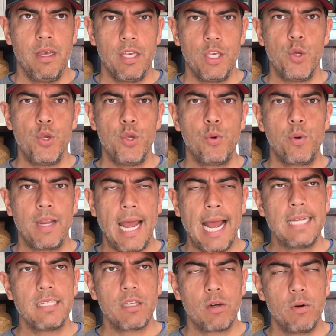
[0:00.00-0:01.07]
You can
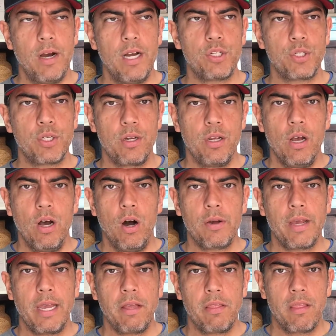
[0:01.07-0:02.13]
ask the question,
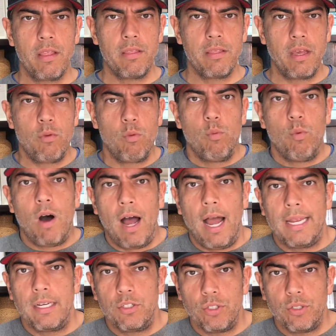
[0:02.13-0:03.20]
okay, then
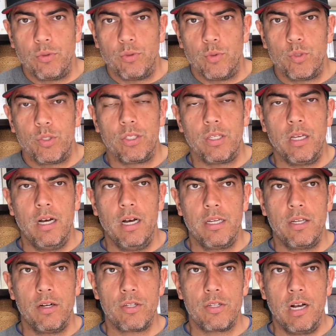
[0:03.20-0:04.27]
why choose
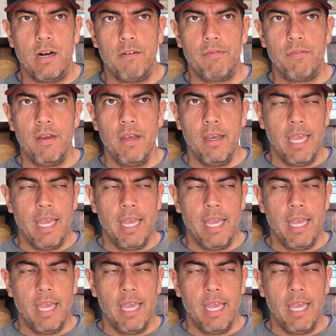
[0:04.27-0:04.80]
yourself?